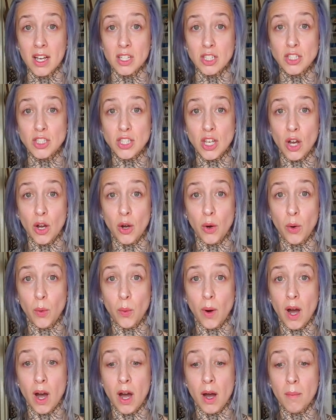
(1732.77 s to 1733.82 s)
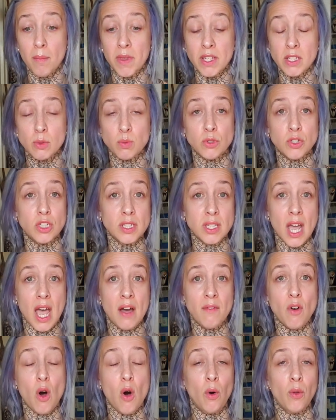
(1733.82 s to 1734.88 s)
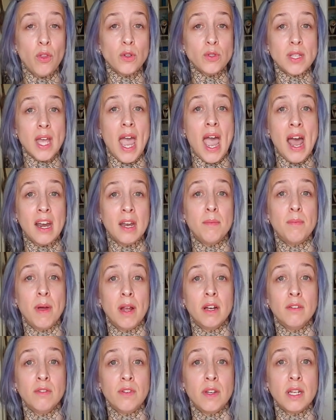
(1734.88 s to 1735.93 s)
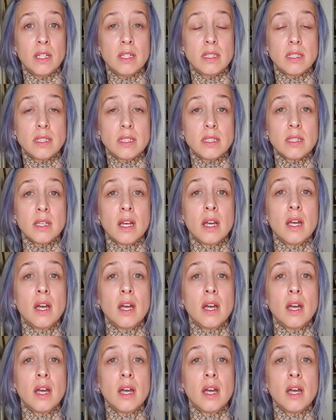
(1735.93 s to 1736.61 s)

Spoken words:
So this will just have all those added benefits